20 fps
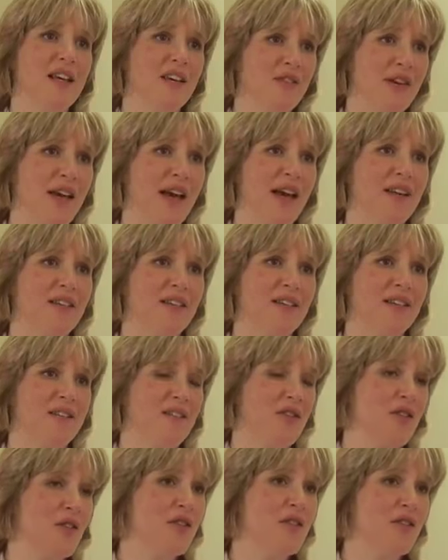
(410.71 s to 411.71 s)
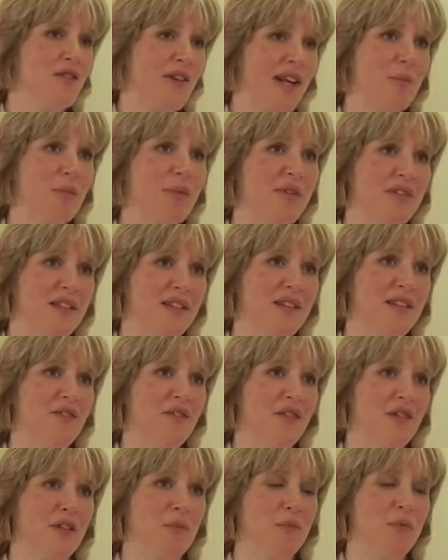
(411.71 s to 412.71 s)
if cats do develop a
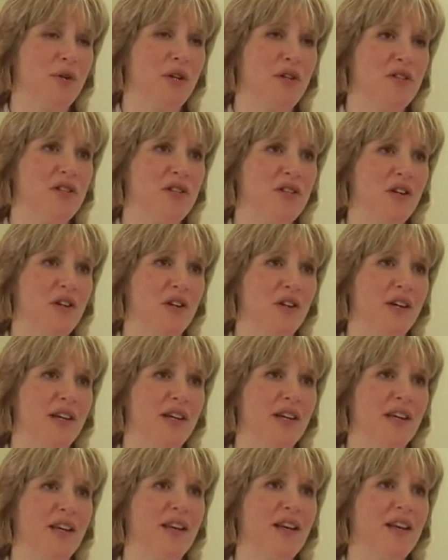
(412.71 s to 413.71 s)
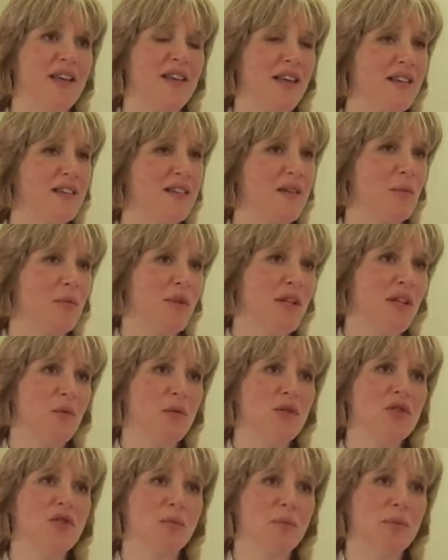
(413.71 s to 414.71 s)
significant proteinuria, that's something that
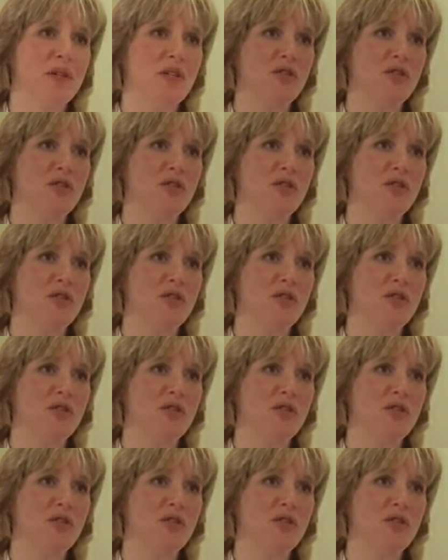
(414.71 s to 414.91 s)
we should be